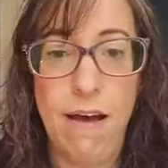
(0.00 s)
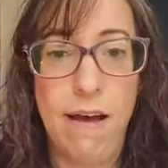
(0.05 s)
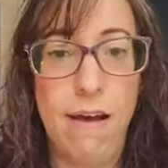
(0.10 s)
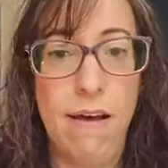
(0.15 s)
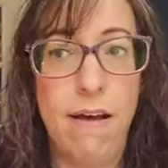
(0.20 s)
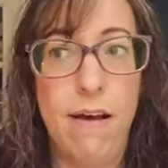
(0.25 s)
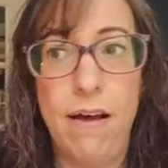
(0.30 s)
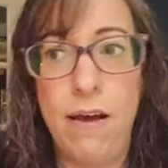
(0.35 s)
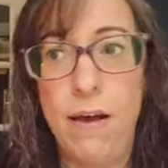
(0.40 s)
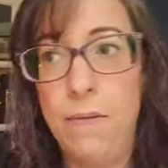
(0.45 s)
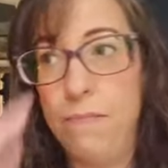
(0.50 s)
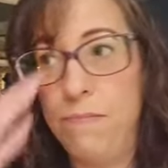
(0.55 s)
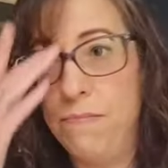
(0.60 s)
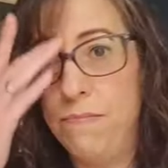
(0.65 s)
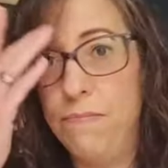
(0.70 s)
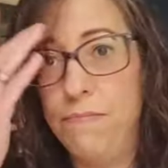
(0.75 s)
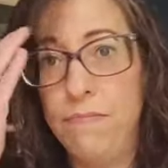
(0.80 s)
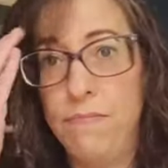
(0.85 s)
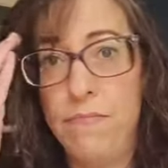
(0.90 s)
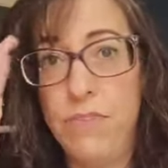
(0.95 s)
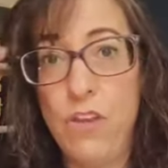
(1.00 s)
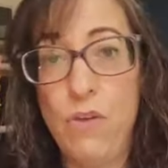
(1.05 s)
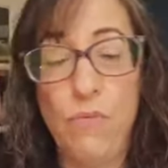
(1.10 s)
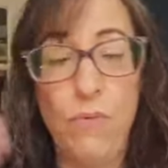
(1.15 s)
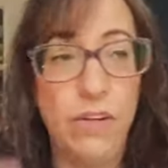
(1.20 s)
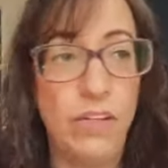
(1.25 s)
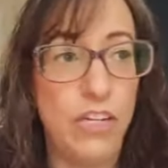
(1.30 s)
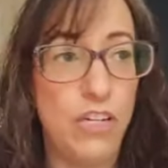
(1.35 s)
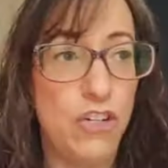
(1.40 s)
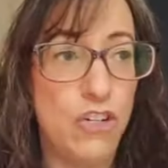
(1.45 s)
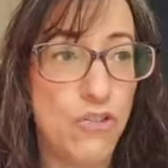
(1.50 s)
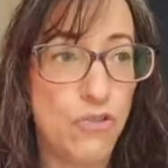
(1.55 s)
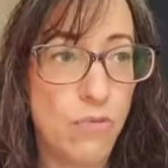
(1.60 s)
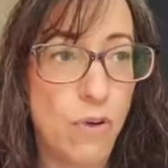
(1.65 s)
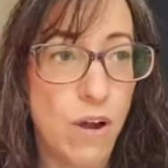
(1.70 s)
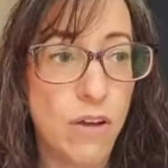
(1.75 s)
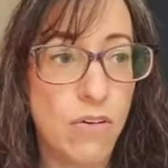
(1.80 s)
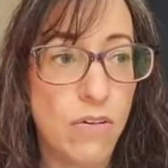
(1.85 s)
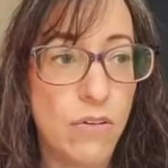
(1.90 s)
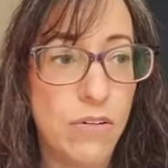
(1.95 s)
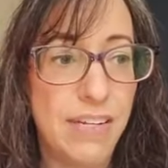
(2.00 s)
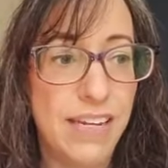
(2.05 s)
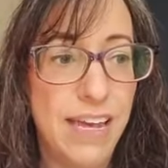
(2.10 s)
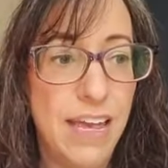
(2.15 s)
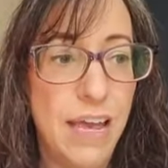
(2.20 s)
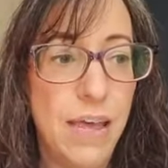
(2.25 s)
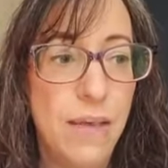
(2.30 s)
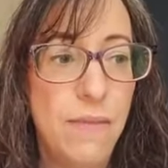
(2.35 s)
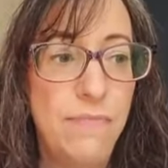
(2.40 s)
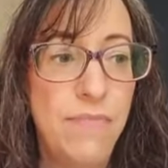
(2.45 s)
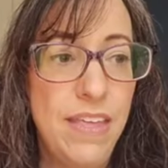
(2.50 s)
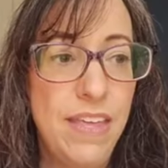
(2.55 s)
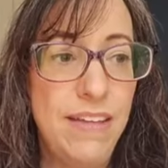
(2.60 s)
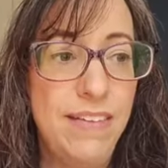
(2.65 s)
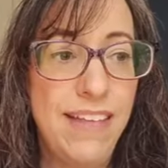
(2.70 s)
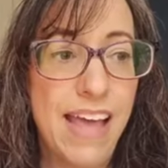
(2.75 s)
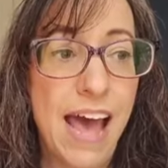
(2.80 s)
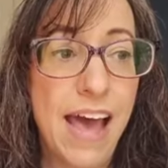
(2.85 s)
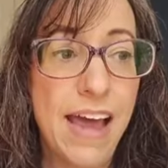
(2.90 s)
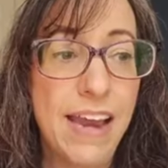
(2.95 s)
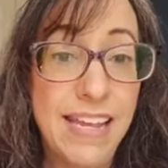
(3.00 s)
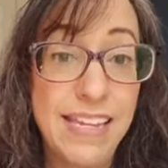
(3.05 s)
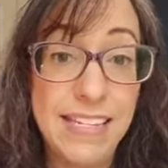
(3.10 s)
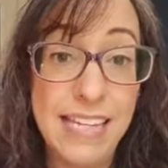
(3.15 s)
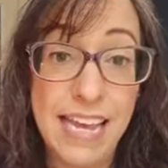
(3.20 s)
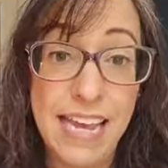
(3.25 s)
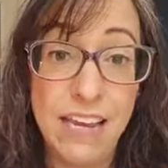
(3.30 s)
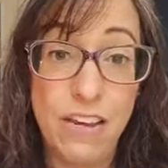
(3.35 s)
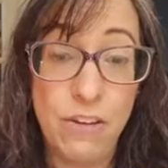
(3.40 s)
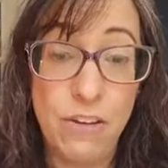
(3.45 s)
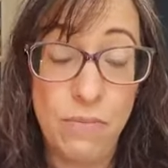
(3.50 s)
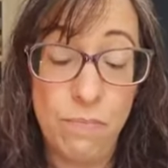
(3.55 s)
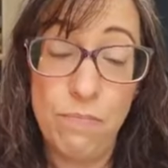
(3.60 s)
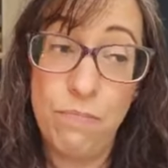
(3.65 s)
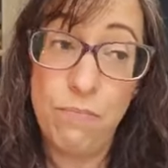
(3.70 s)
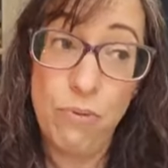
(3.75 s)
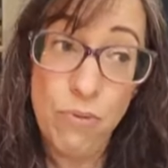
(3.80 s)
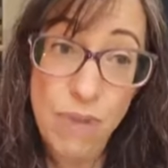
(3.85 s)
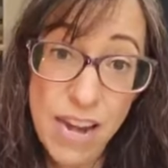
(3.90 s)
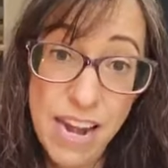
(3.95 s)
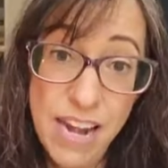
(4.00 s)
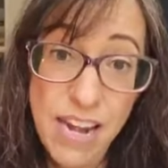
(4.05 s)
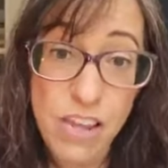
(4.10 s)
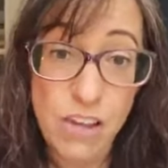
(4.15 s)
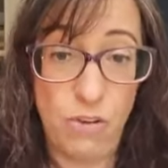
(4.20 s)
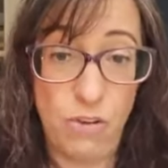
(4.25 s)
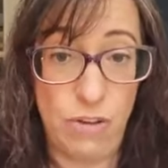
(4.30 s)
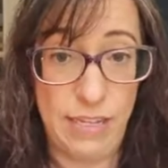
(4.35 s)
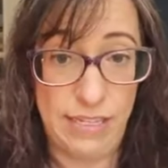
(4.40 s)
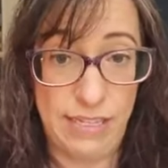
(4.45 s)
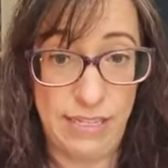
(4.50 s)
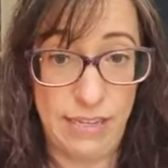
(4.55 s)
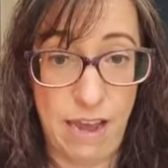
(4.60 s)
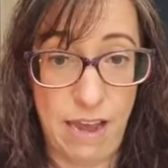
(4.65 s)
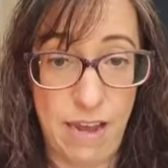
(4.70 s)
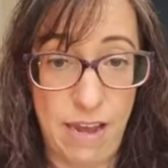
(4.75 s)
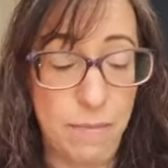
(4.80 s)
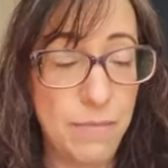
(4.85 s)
um, you really struggled, then that is a pretty good sign.